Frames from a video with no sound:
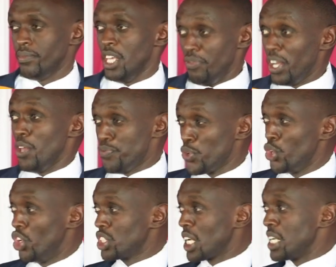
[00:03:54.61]
Even if you
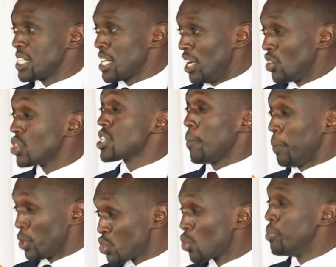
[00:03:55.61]
don't understand, you're
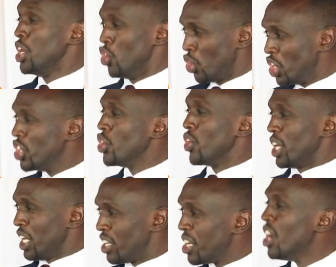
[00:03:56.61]
supposed to be nodding your
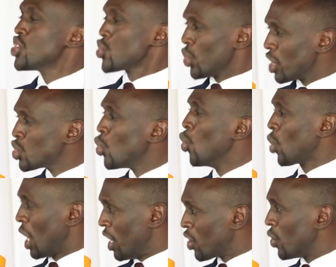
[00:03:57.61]
head so that you look
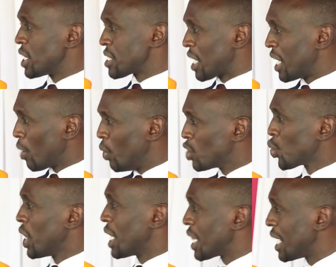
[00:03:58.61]
like you understand. Are we
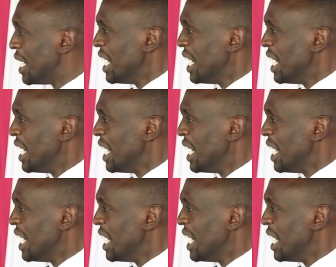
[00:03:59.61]
together?